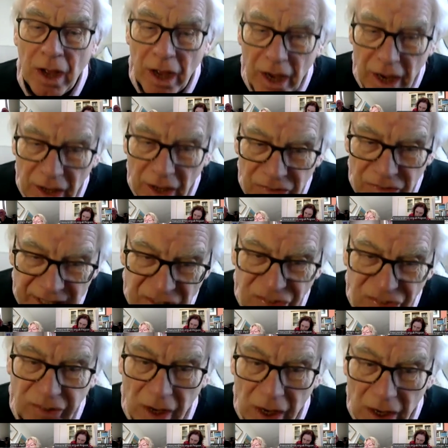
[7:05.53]
And he
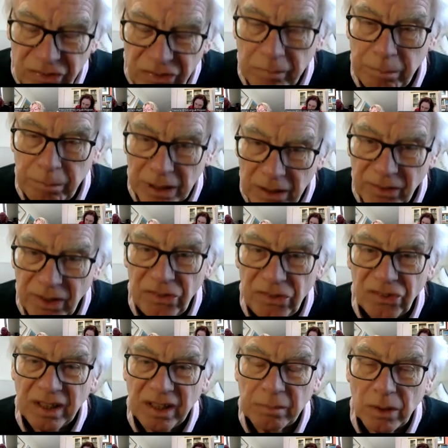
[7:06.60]
started building
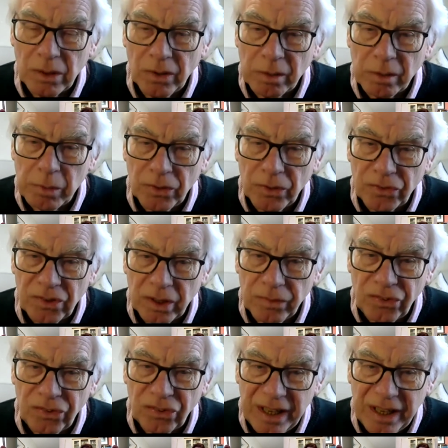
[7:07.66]
steam
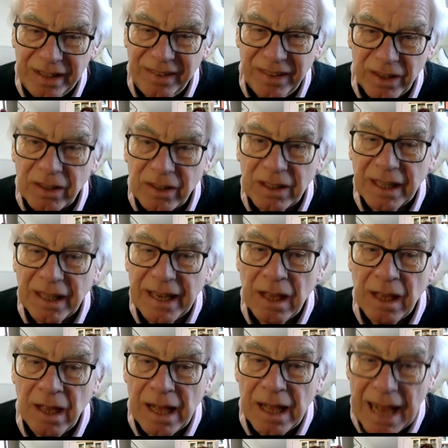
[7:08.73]
locomotives in the early
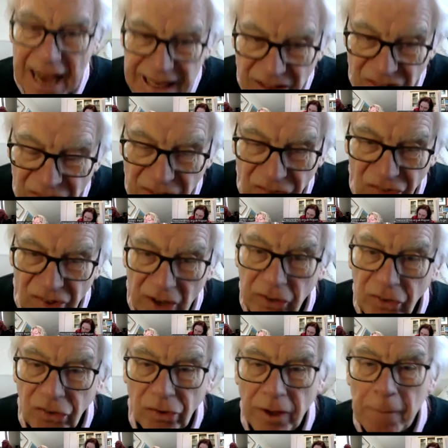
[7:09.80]
18th
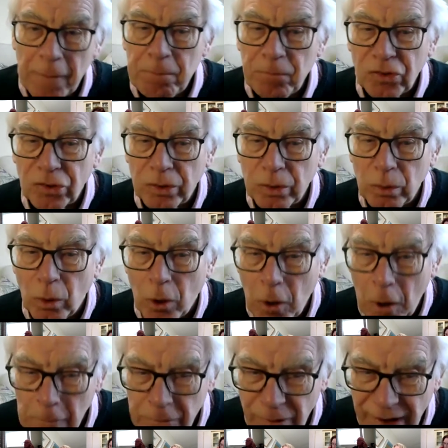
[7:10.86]
century to
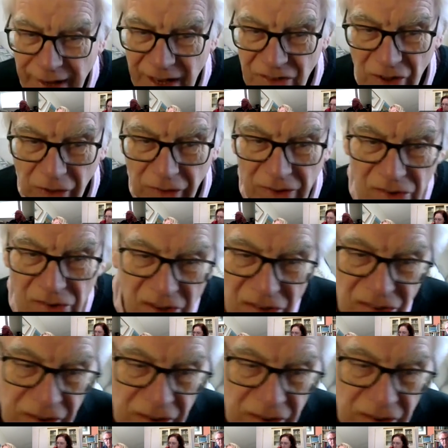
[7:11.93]
operate on his